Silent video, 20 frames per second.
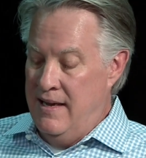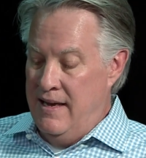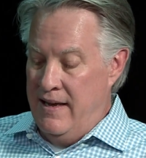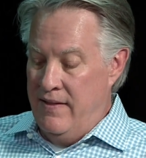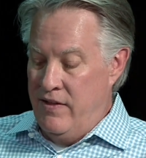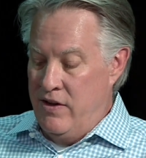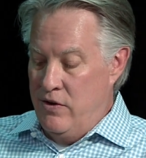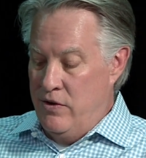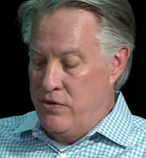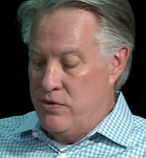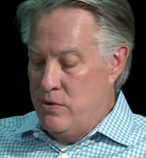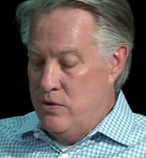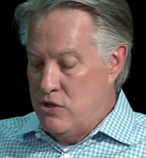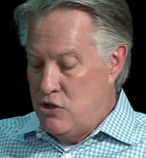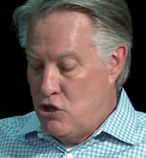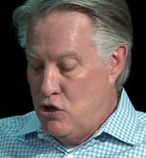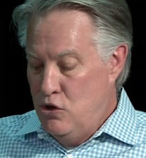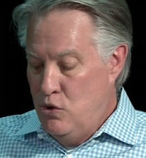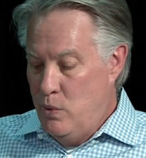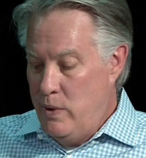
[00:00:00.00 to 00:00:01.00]
And they go through a
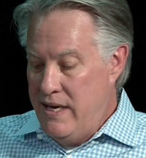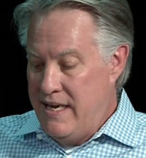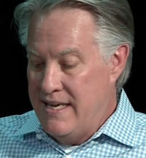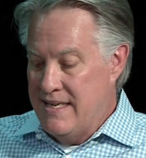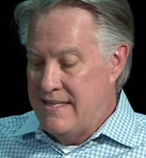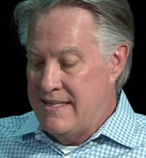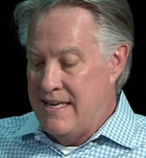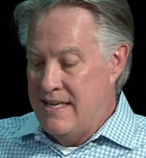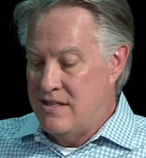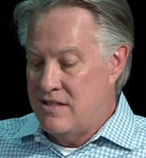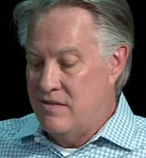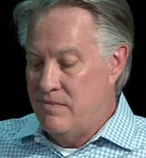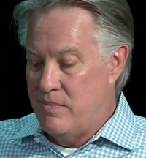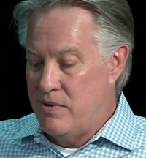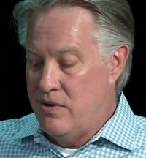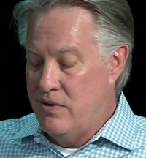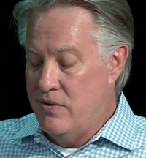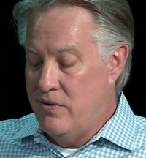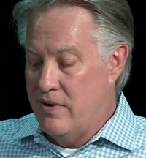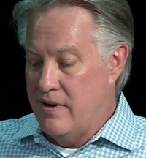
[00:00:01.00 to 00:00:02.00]
2-week intensive
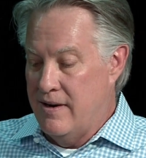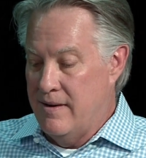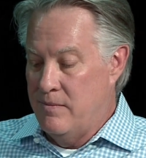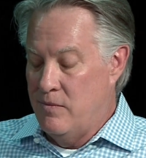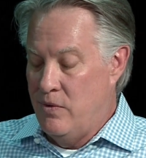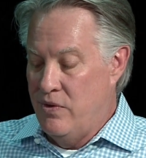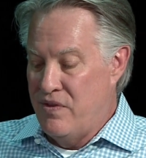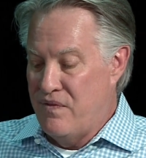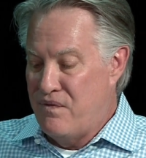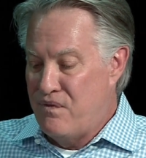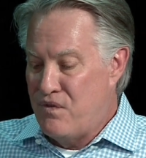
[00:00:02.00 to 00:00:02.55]
program. Well,